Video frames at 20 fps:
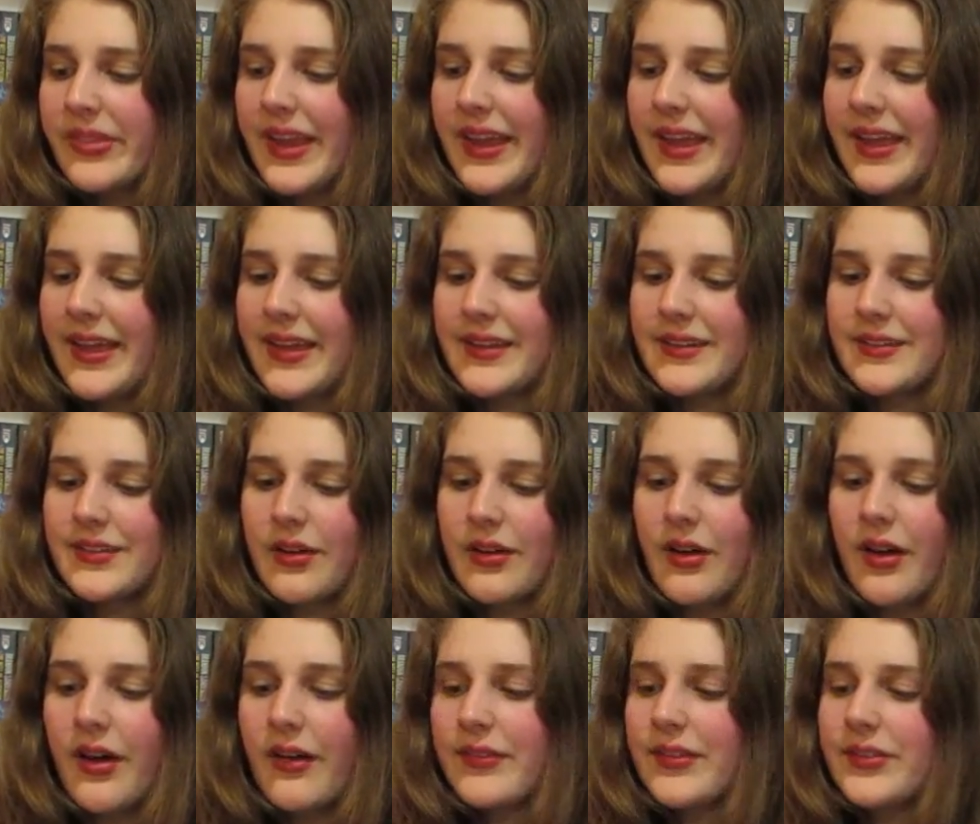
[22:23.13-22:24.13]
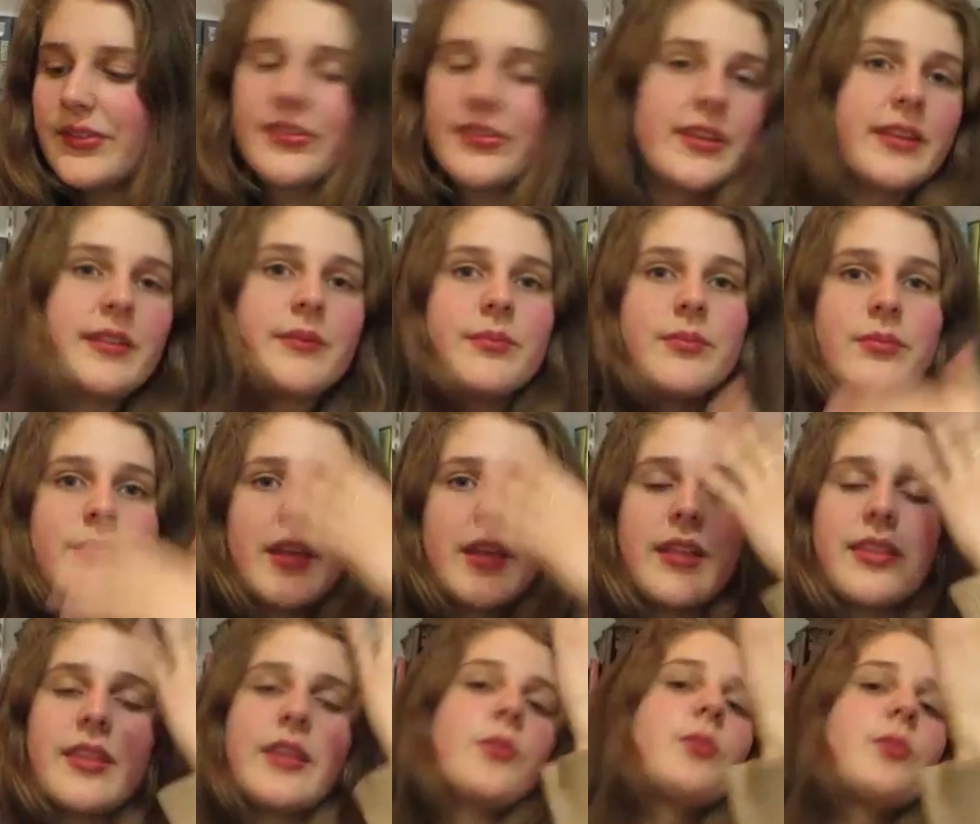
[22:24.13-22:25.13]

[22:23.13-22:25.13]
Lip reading: And obviously, and then